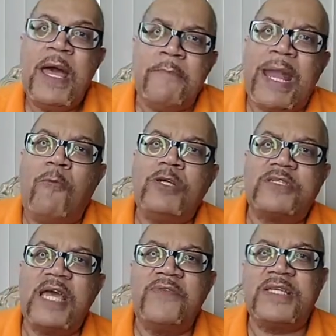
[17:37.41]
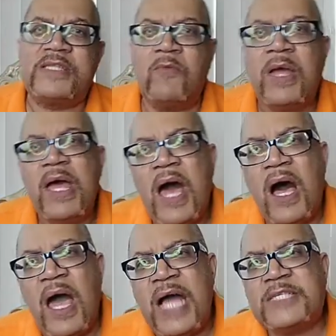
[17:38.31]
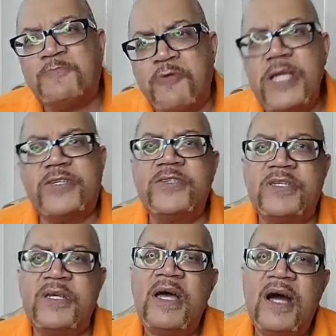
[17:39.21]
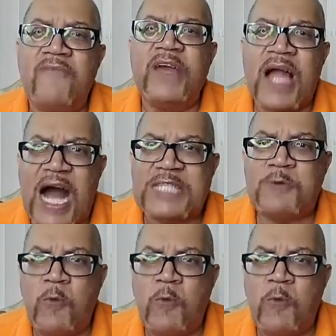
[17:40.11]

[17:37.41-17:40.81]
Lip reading: But I will say this, as preachers of the gospel,